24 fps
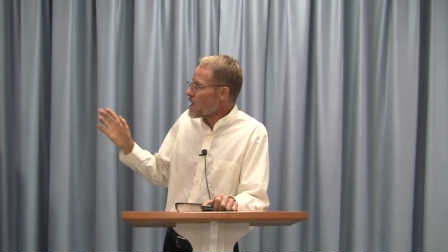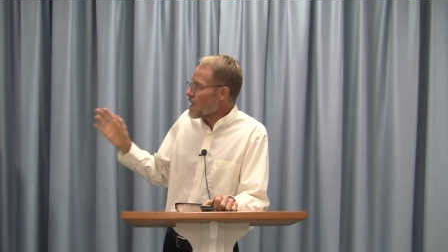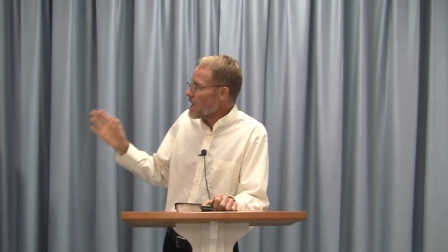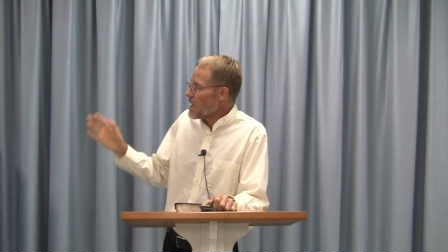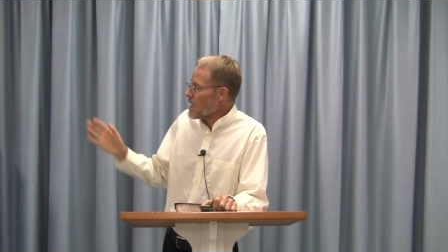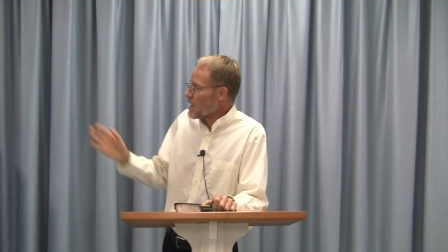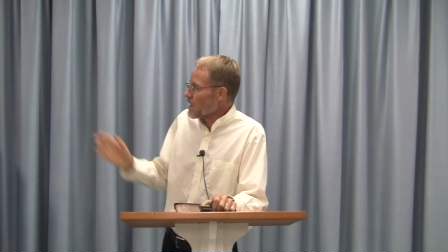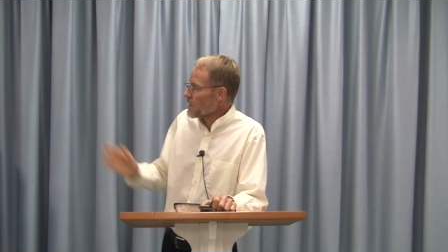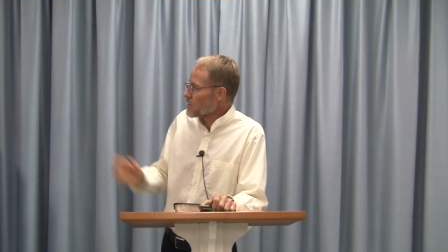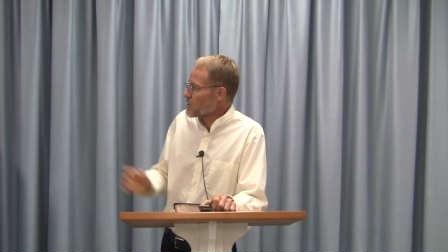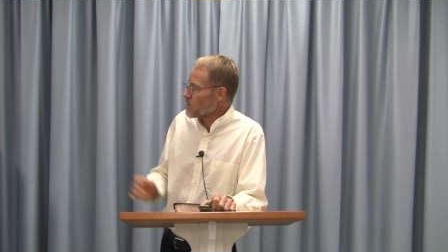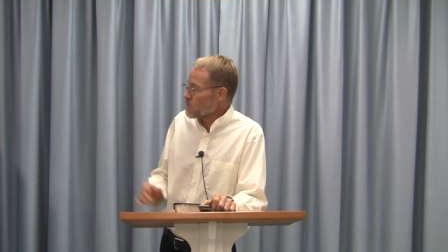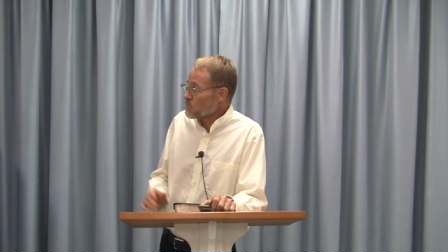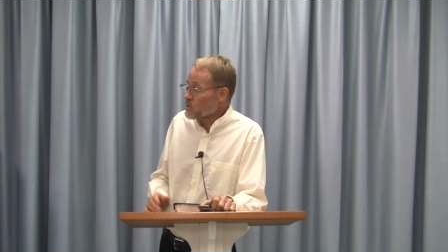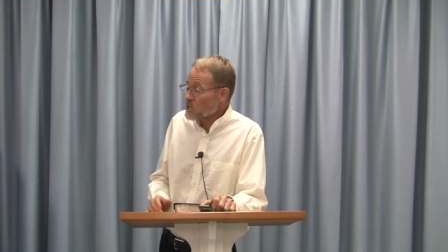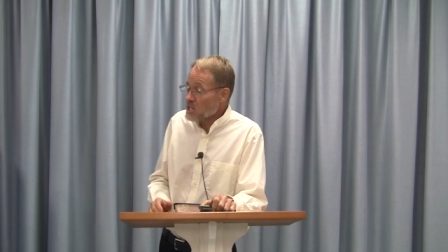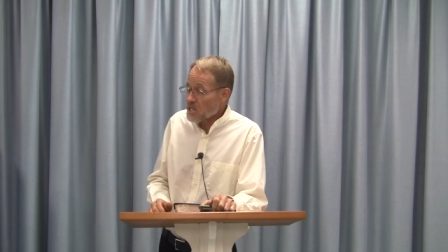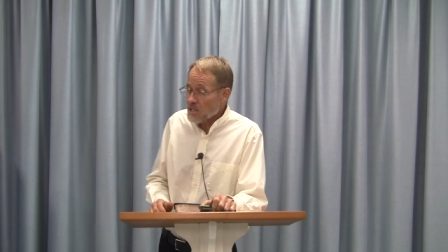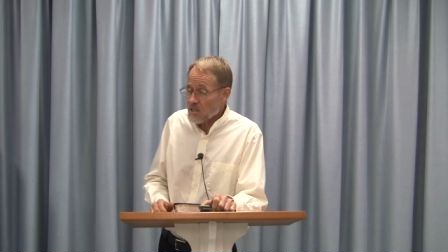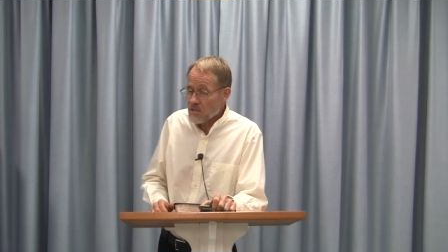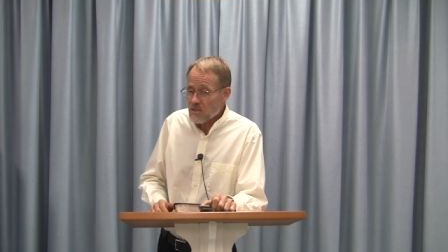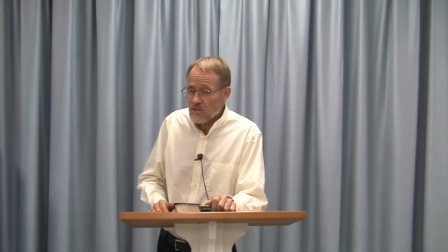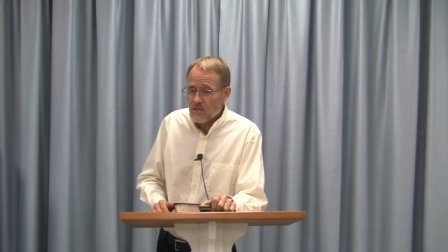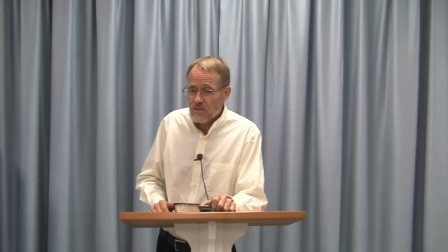And the
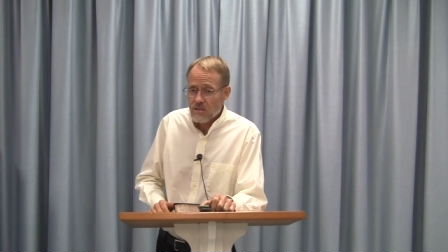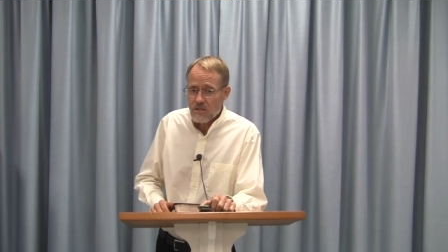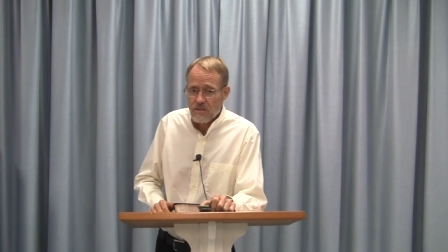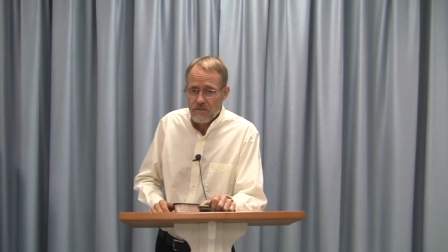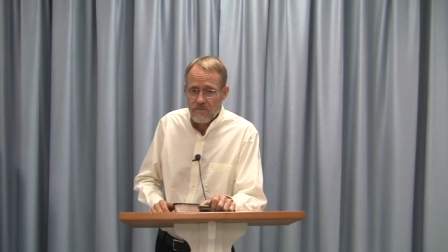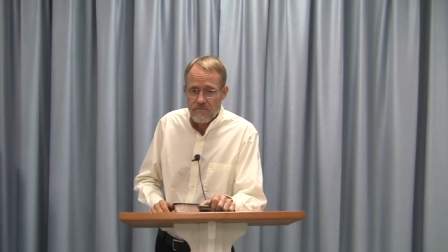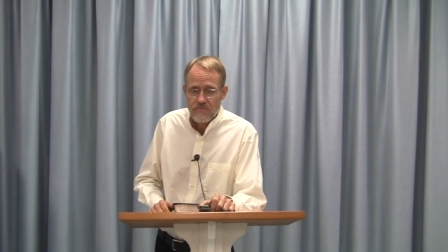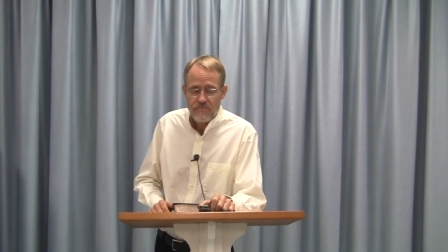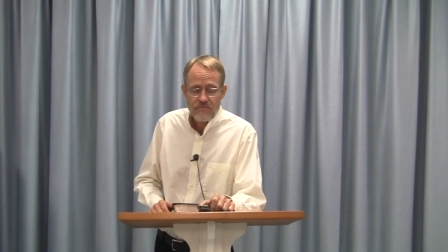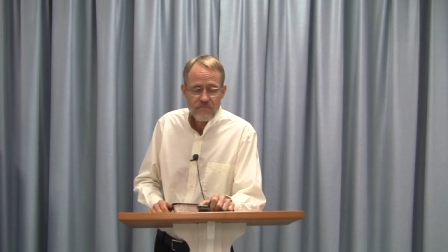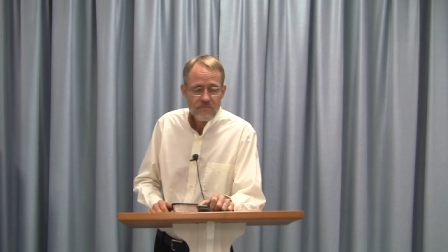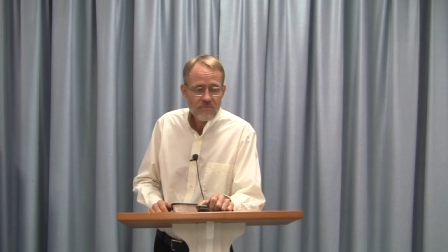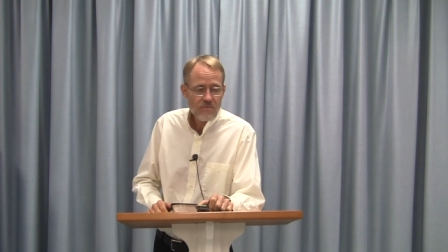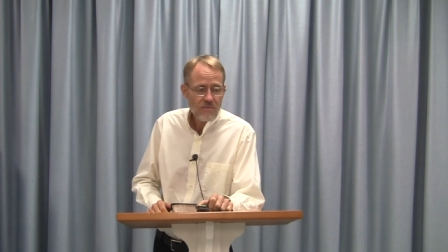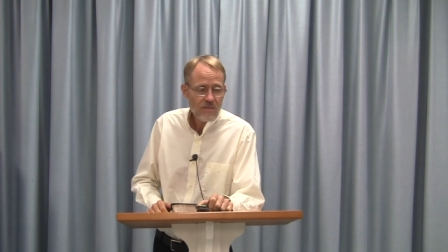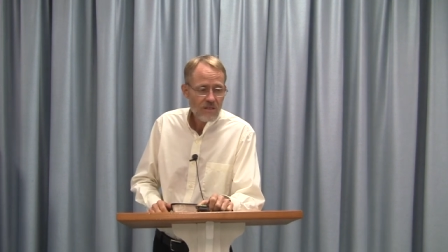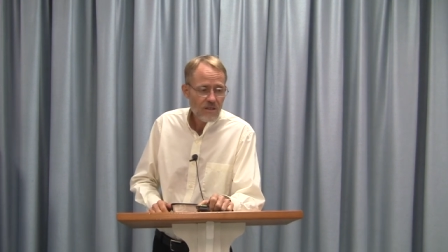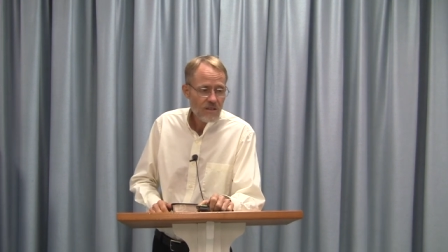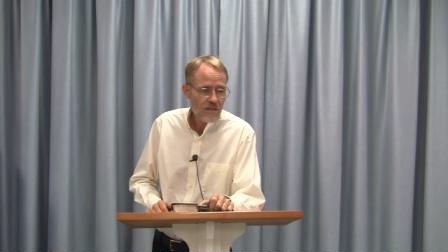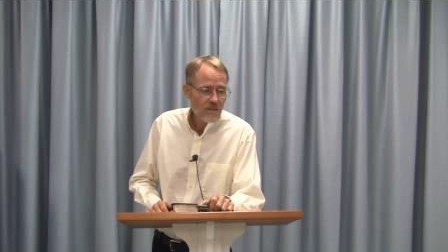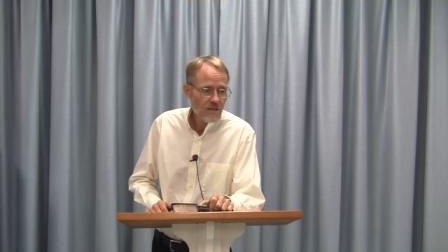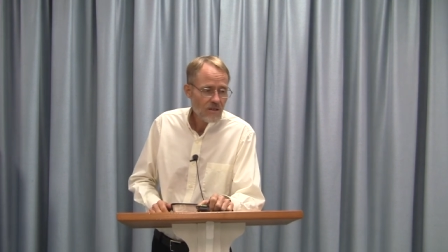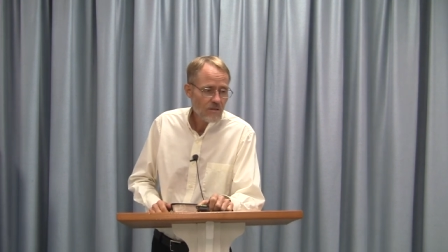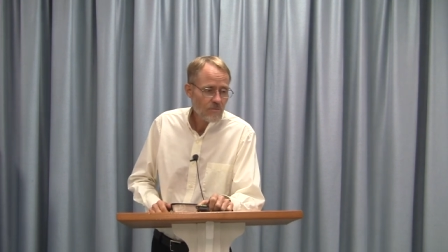beast
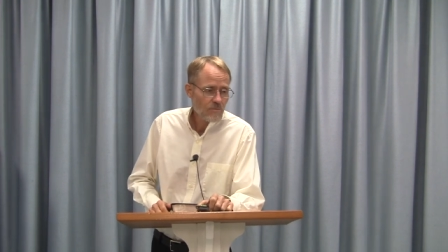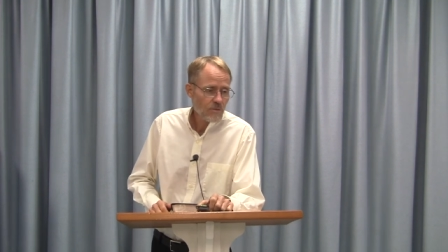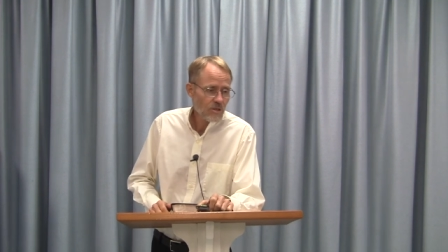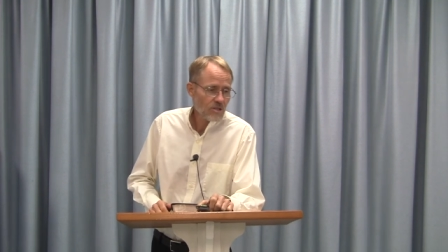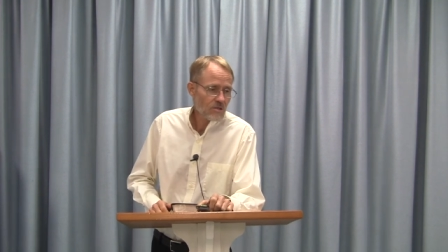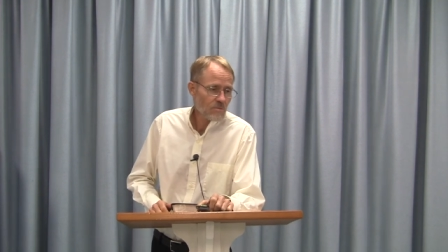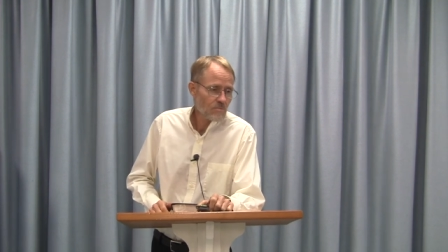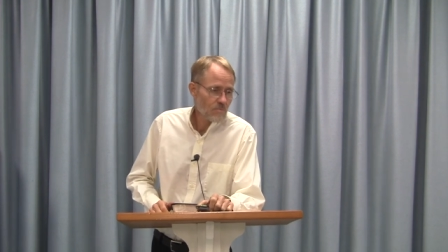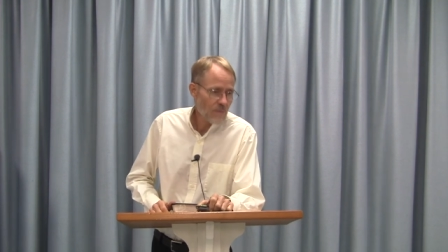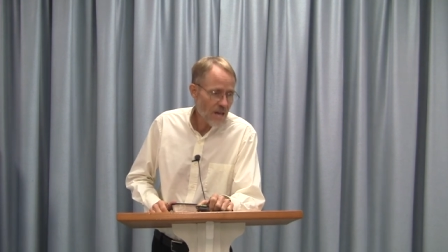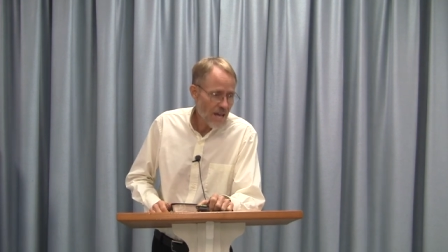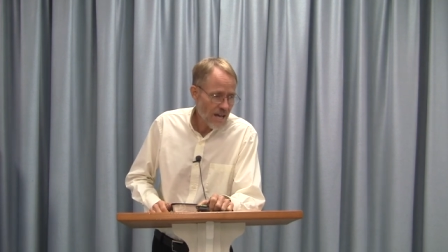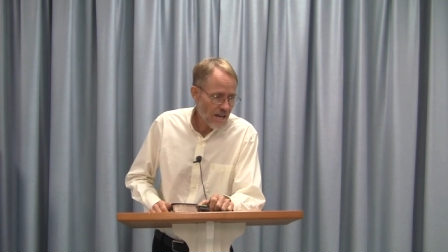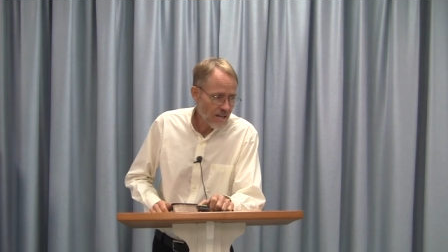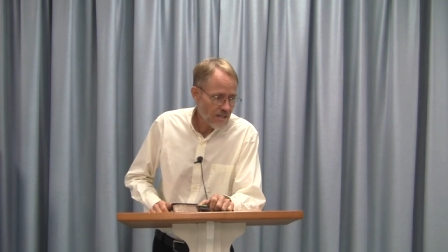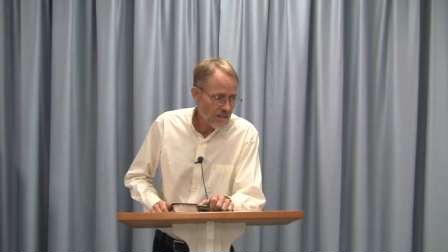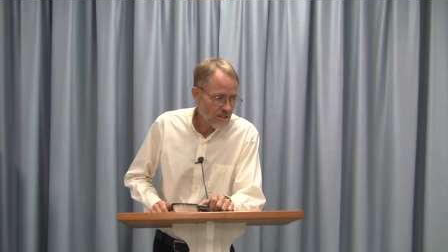puts man